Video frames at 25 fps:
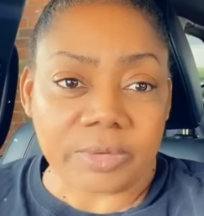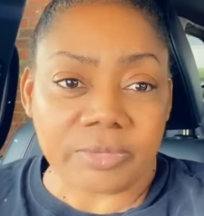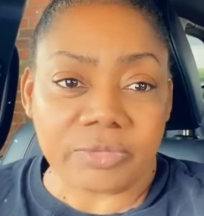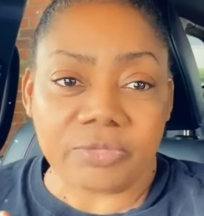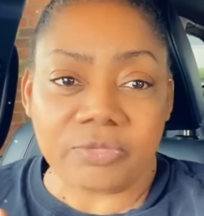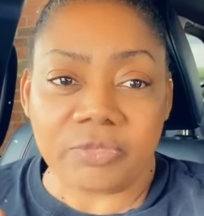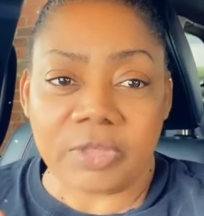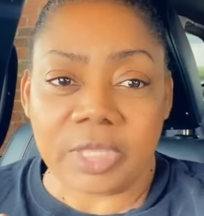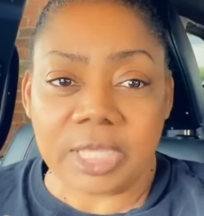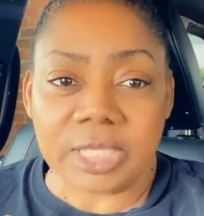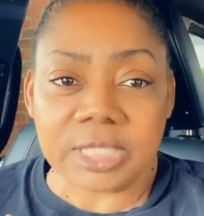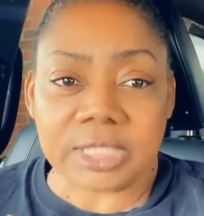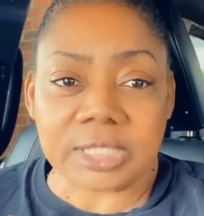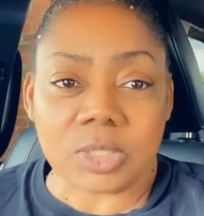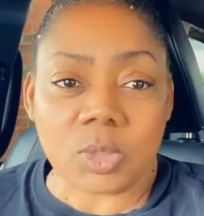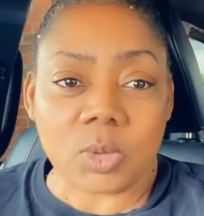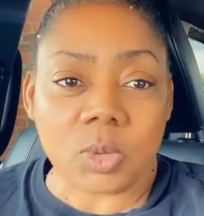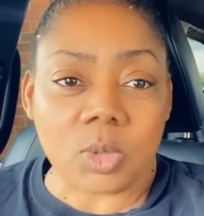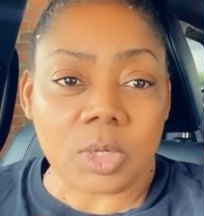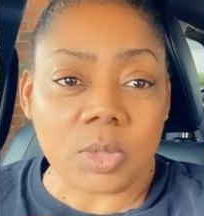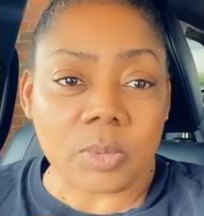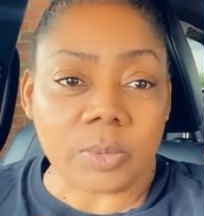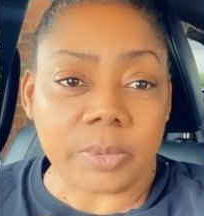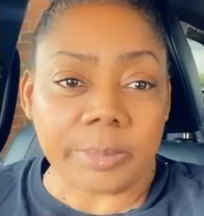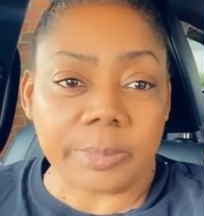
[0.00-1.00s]
Fix
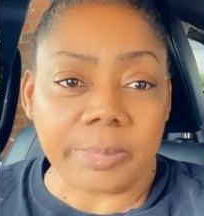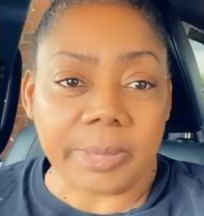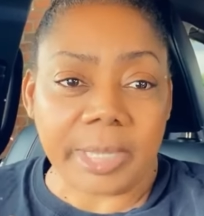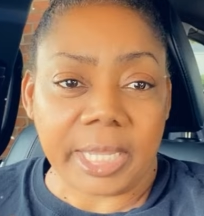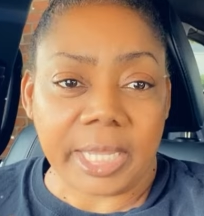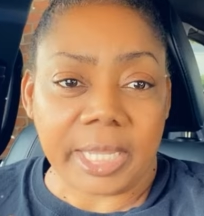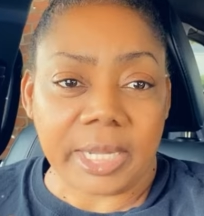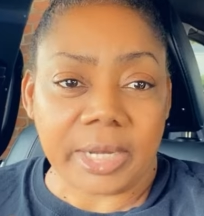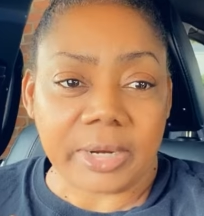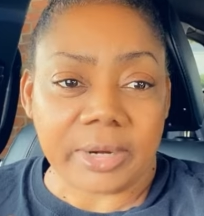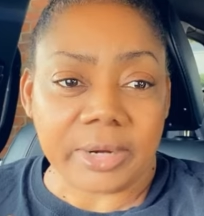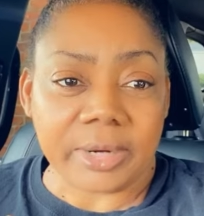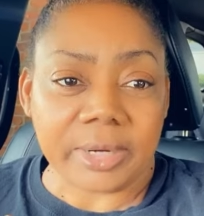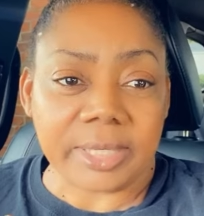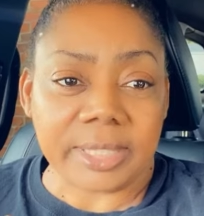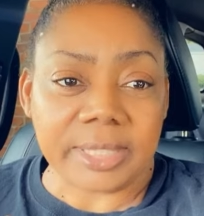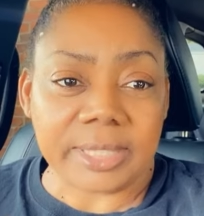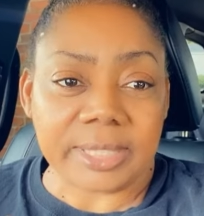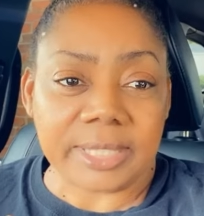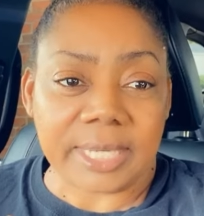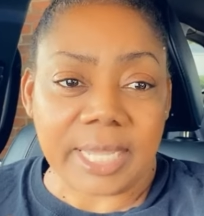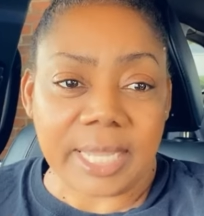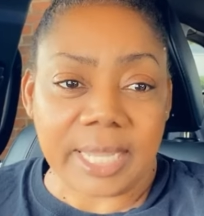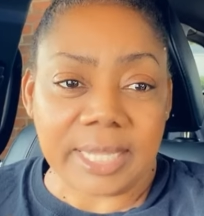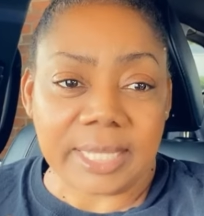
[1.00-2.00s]
or repair
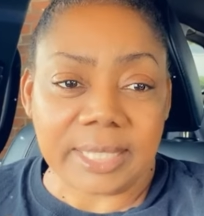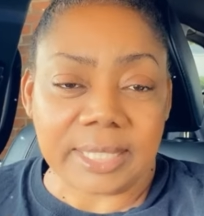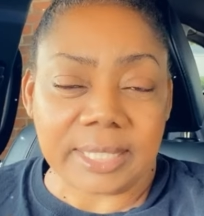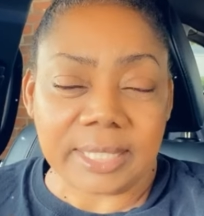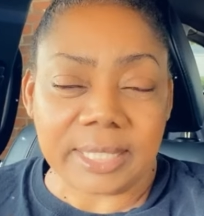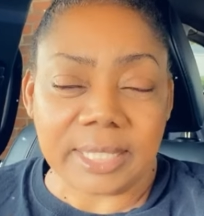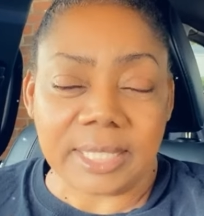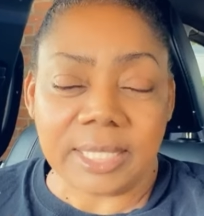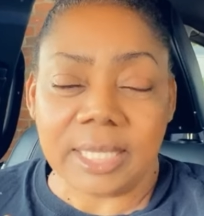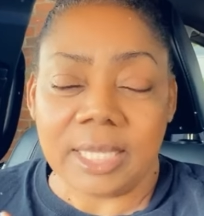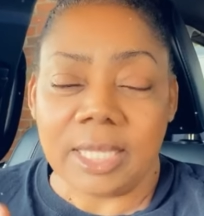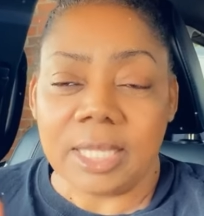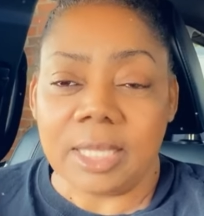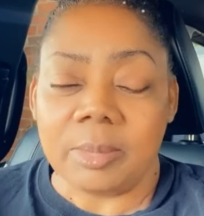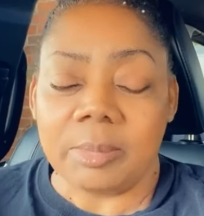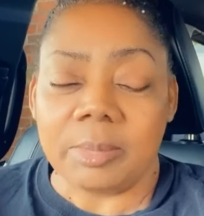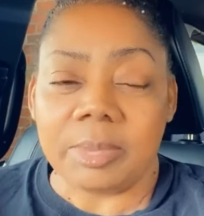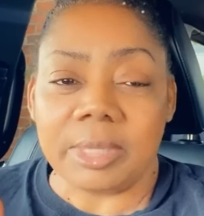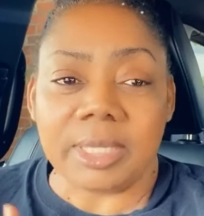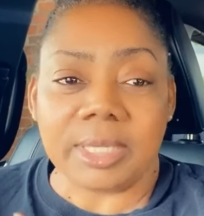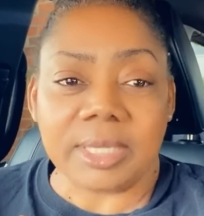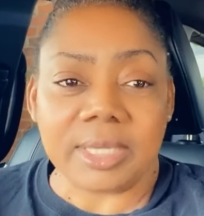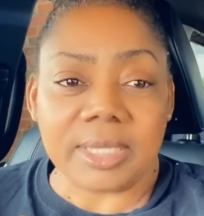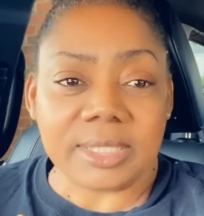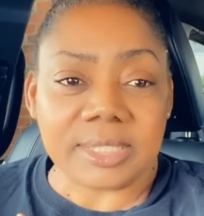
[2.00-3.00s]
daily,
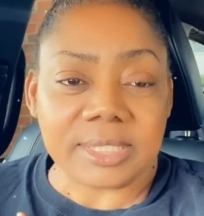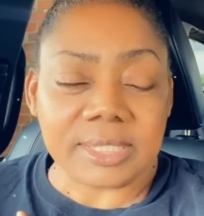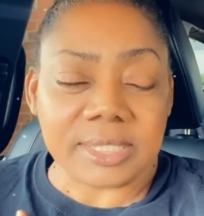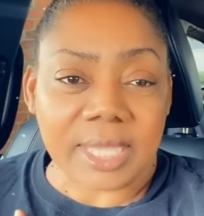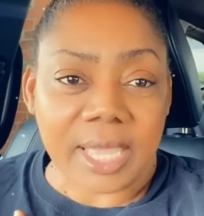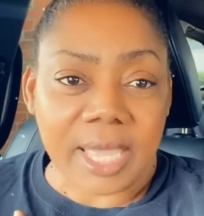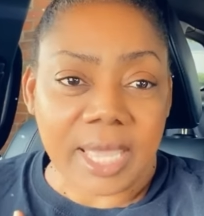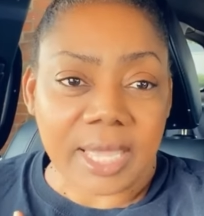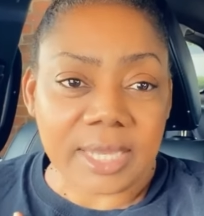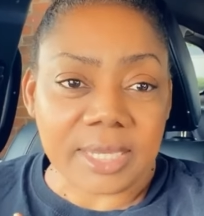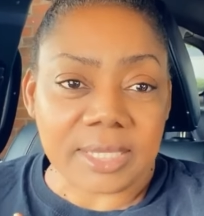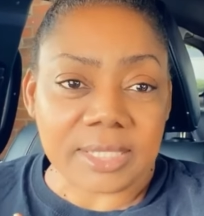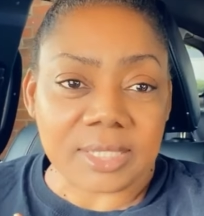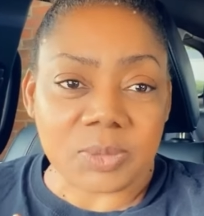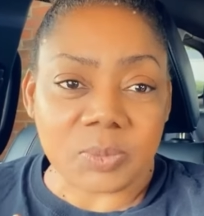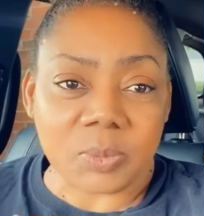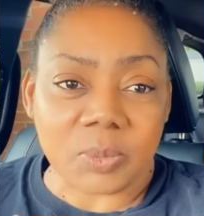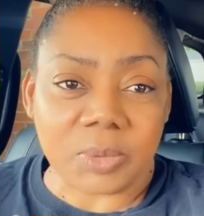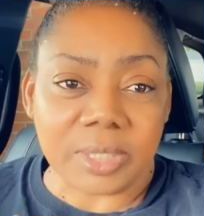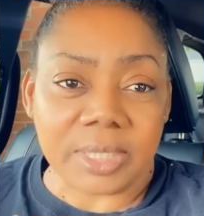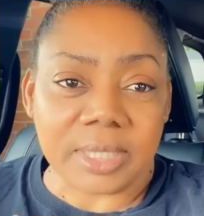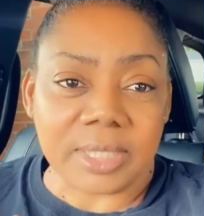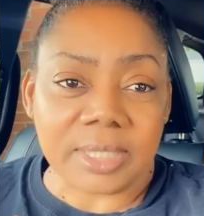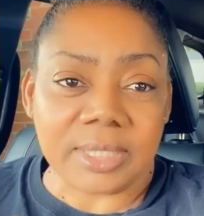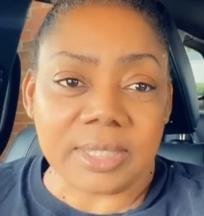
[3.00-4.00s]
because that is
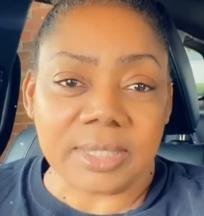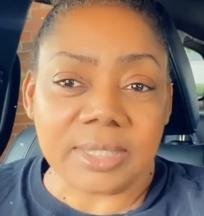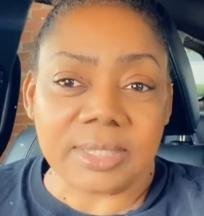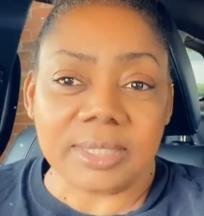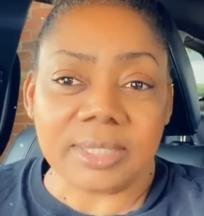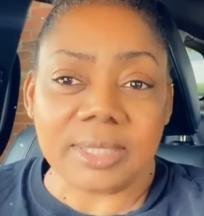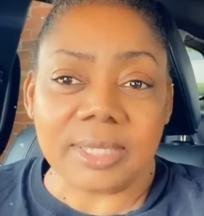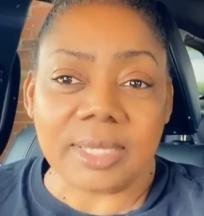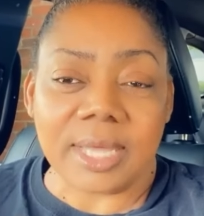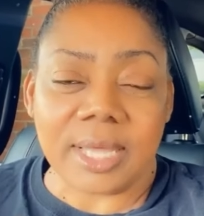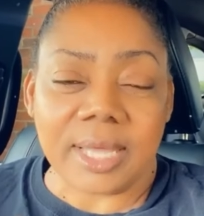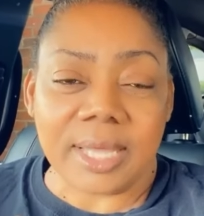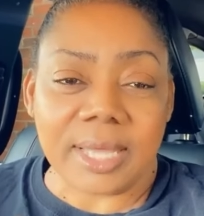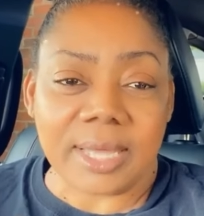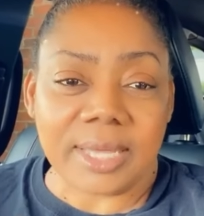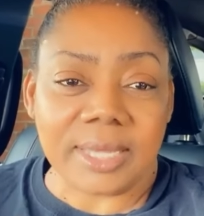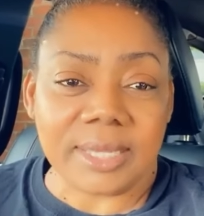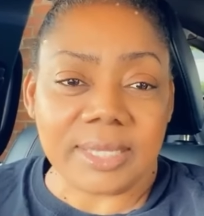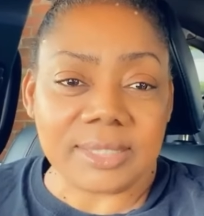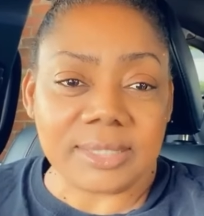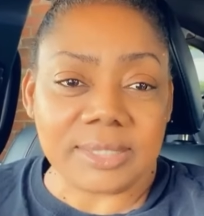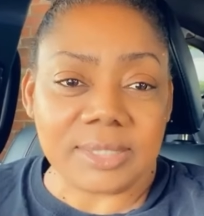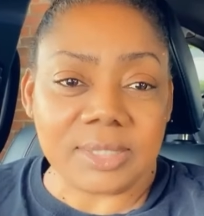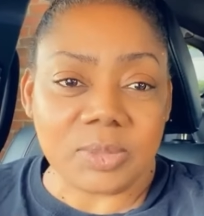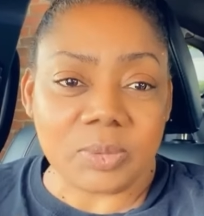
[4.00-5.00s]
what God
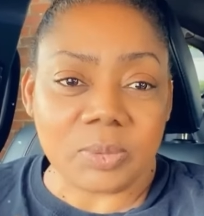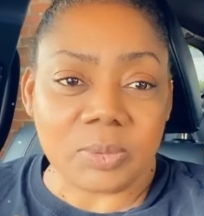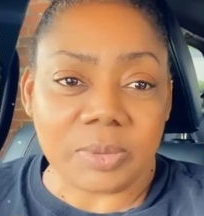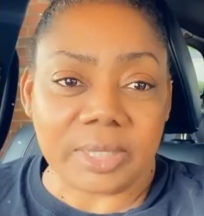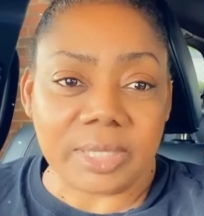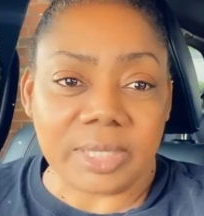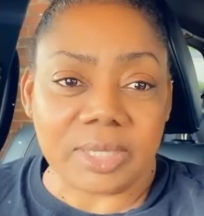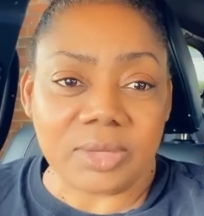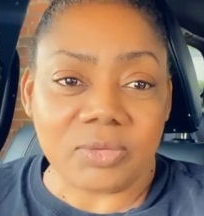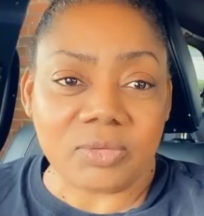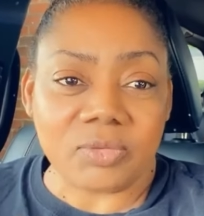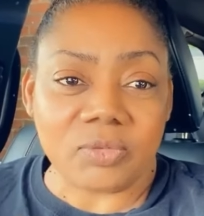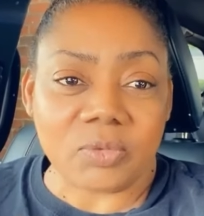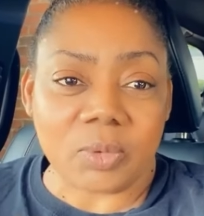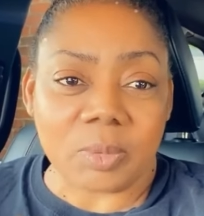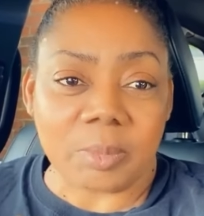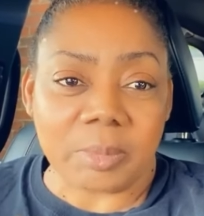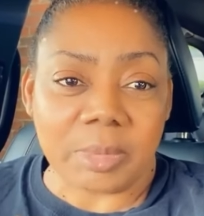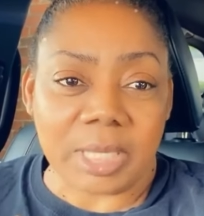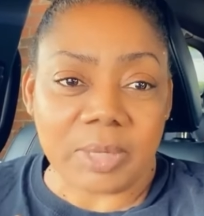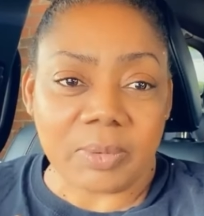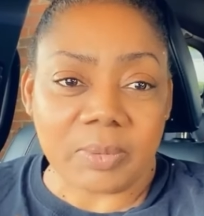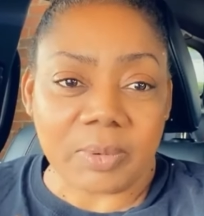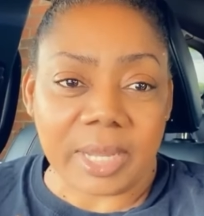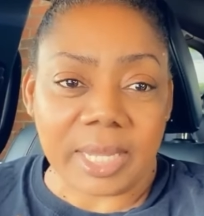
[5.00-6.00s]
is doing for
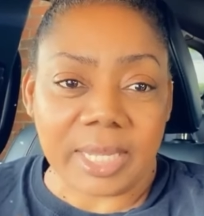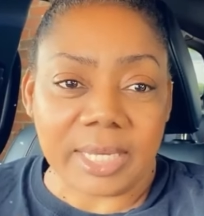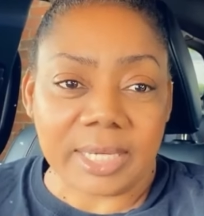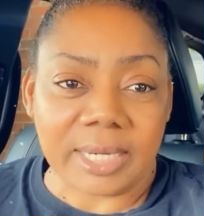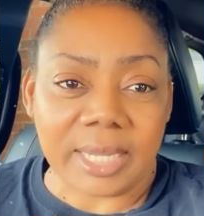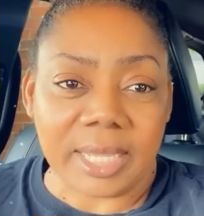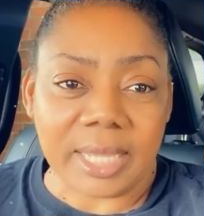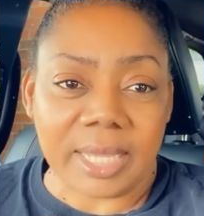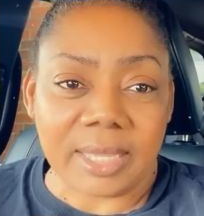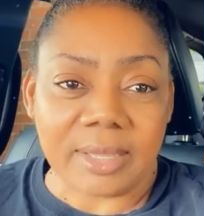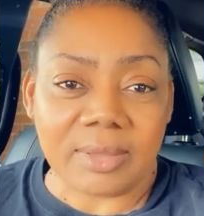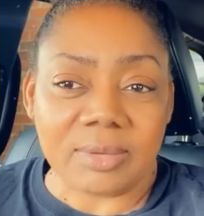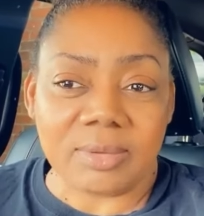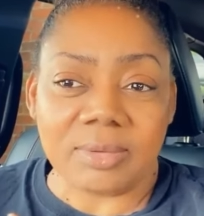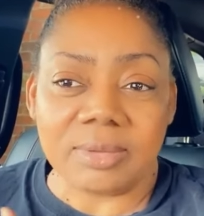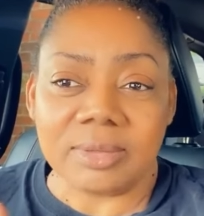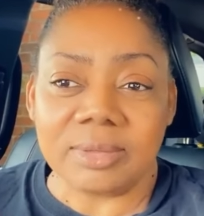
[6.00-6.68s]
me right now.